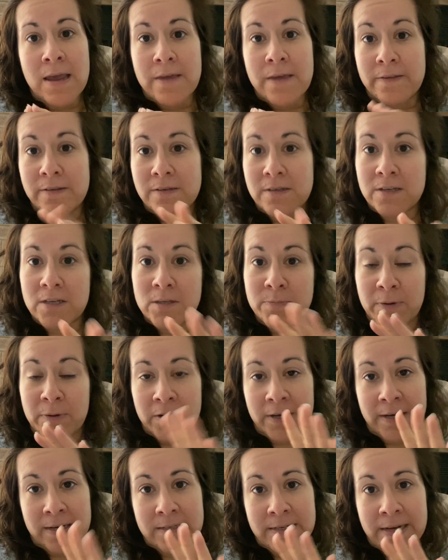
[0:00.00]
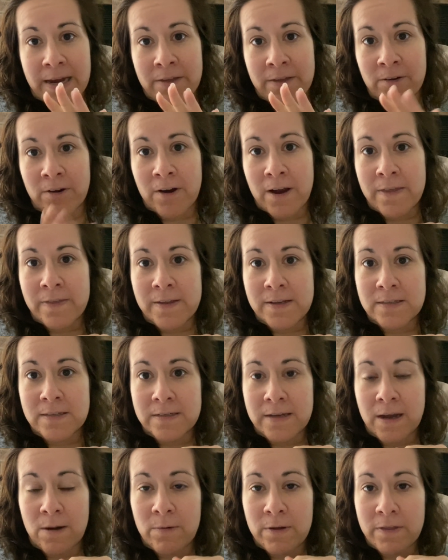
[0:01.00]
this is us putting it together, and this is
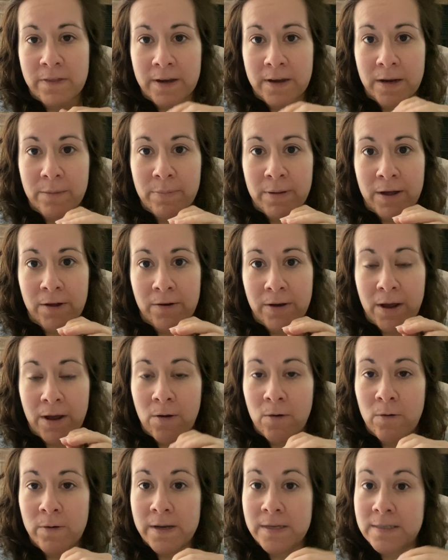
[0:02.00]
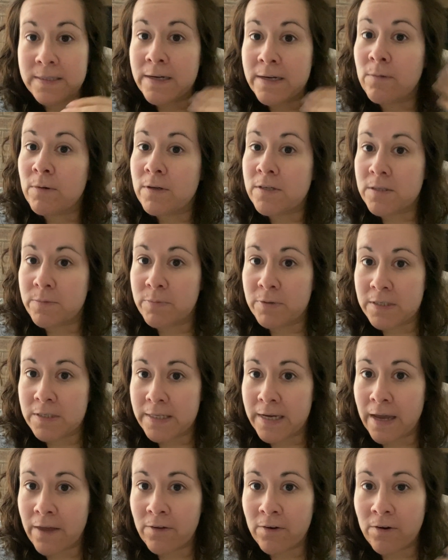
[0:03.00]
how we think about how easy it was to put
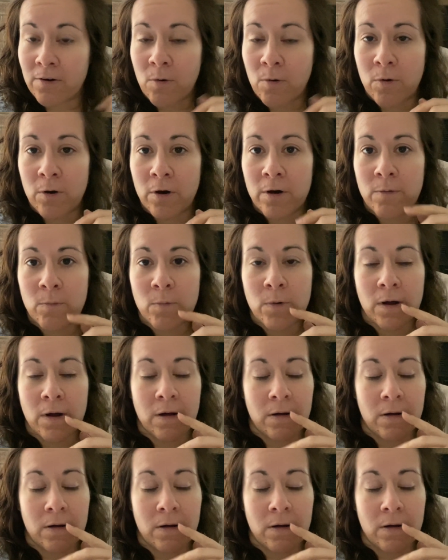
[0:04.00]
together, or,